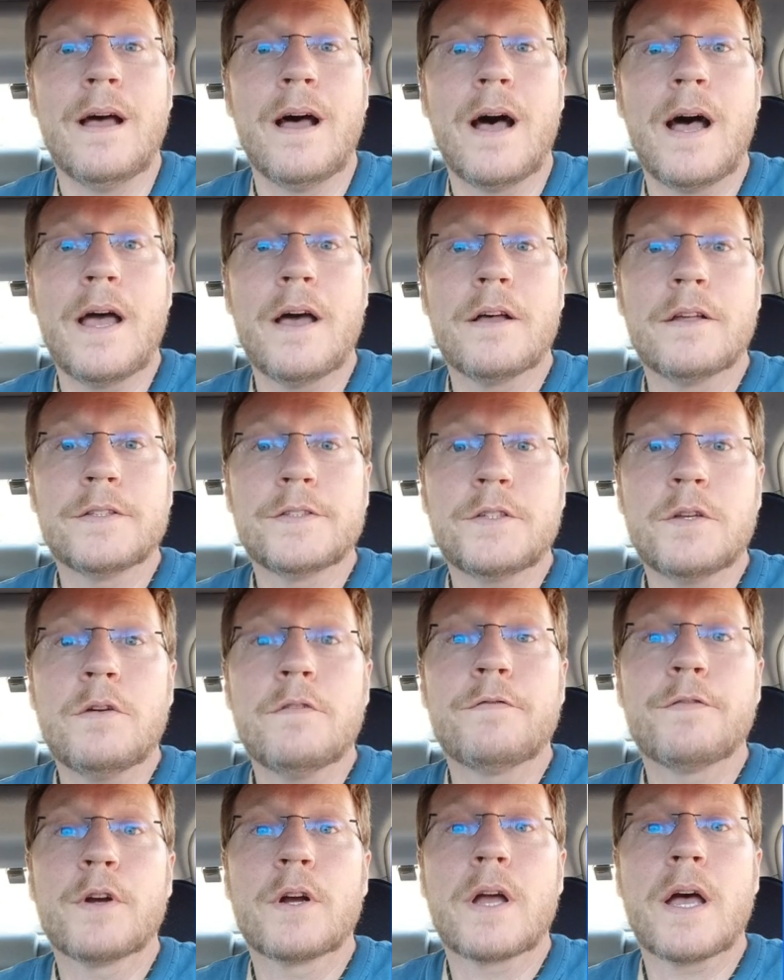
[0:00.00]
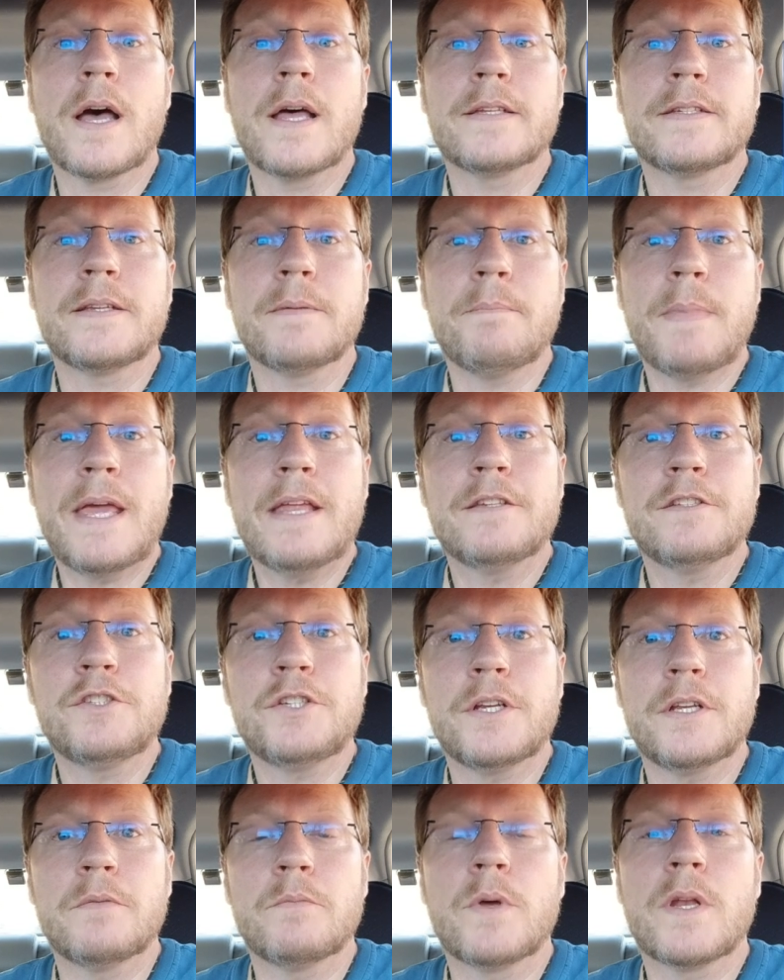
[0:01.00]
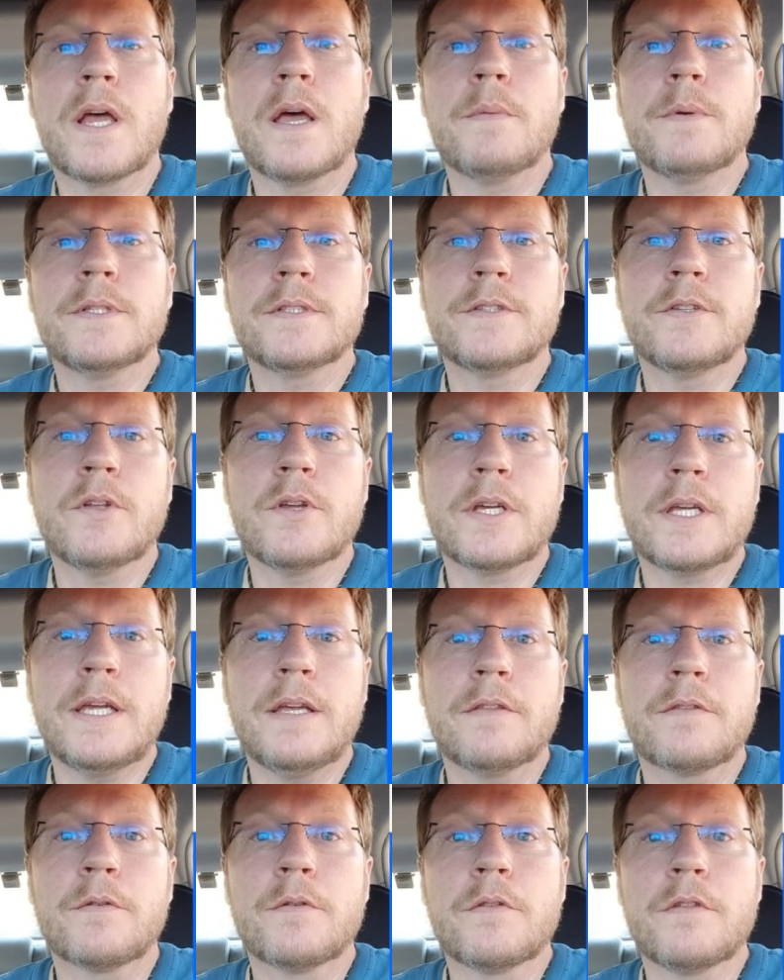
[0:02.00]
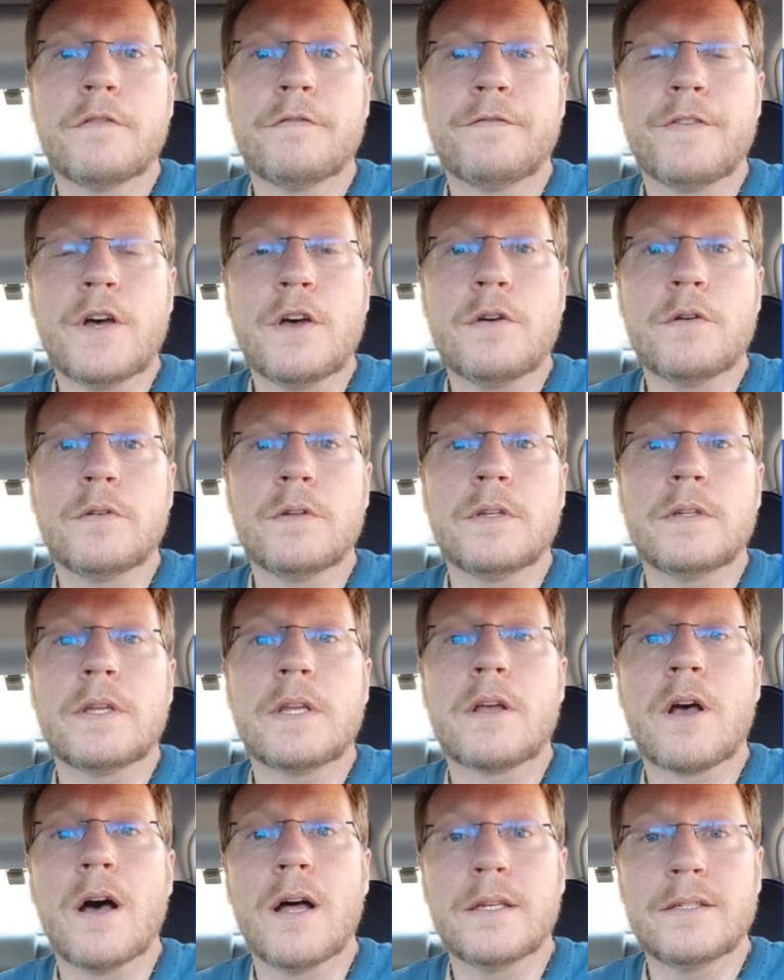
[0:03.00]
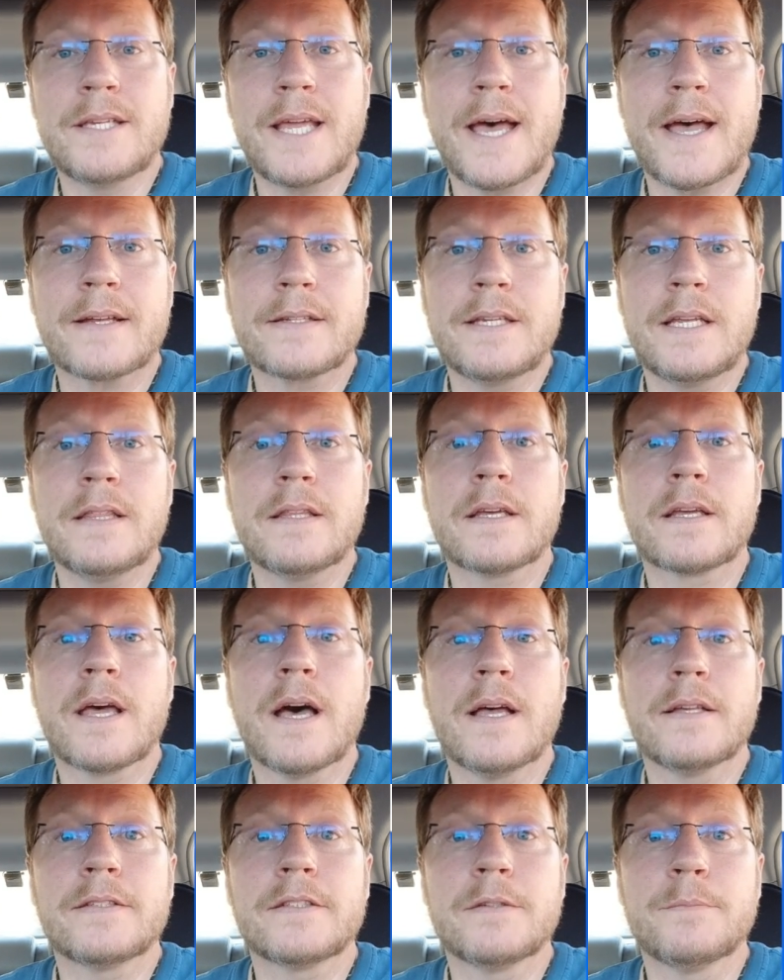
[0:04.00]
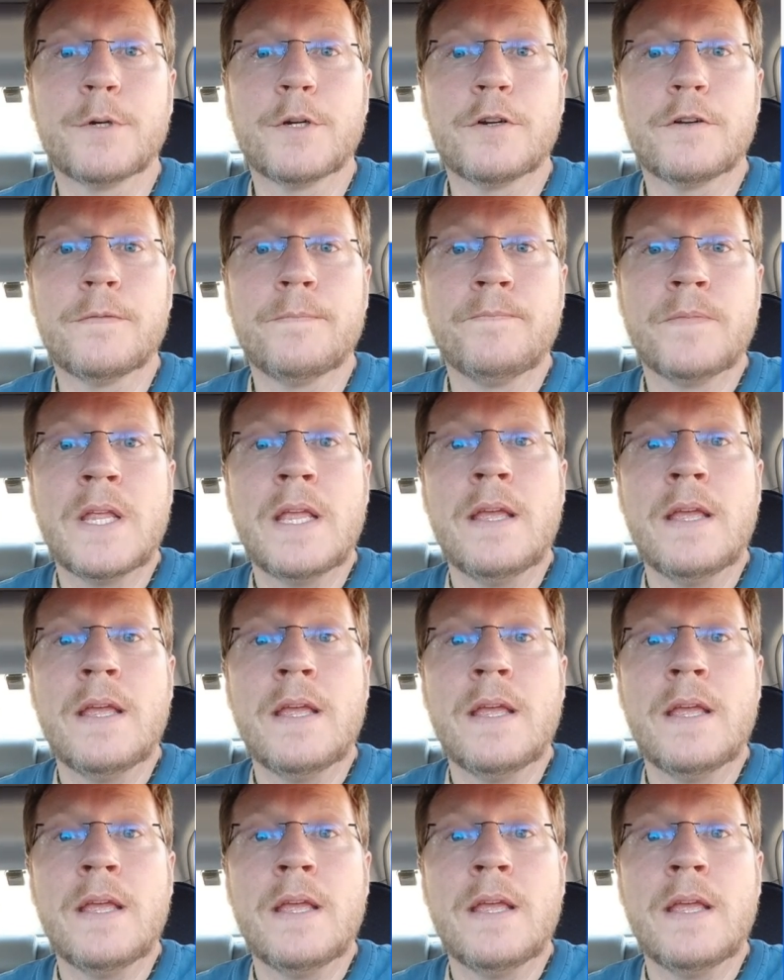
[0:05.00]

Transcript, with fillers: I also forgot to mention when I was looking through the phone contacting the customer,